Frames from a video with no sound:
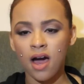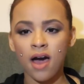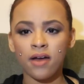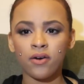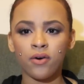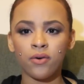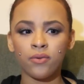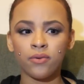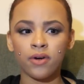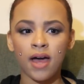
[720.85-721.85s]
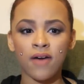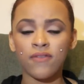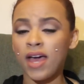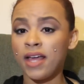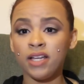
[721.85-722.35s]
I don't
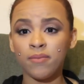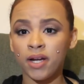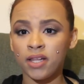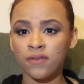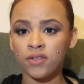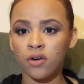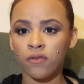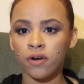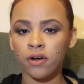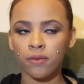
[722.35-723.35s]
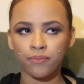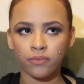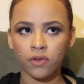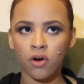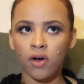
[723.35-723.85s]
have any money left over.
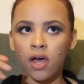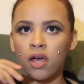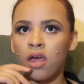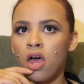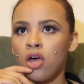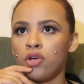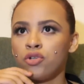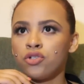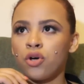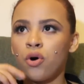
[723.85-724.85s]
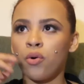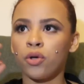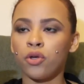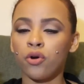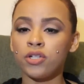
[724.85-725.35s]
Okay, so
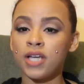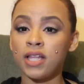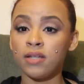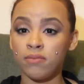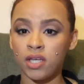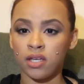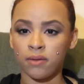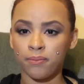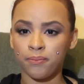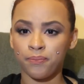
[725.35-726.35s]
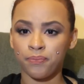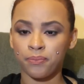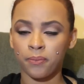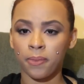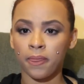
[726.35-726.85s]
you're telling me
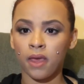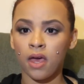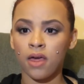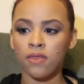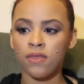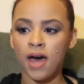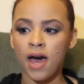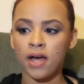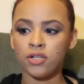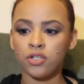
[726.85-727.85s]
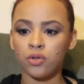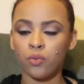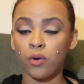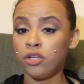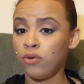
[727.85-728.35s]
that
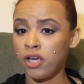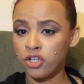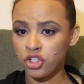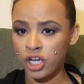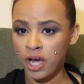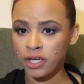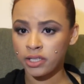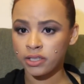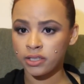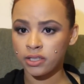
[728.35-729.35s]
when you get your check,